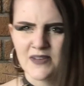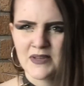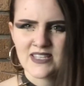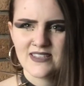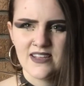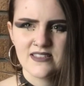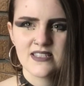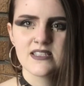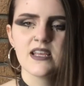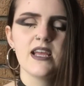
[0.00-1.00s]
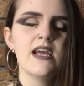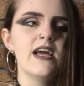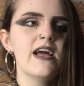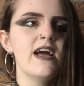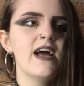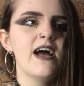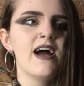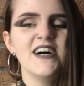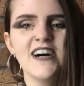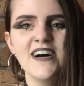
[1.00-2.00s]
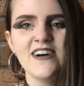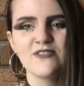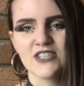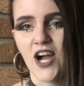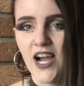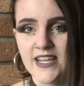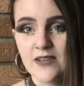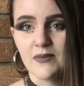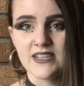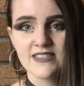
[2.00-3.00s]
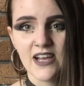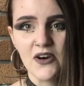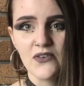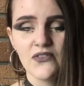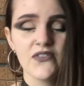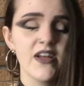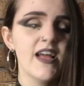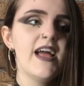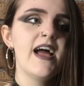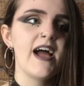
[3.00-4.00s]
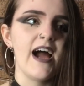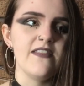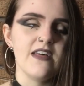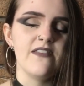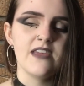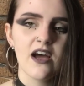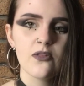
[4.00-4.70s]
makes sense, which I did myself. And then the other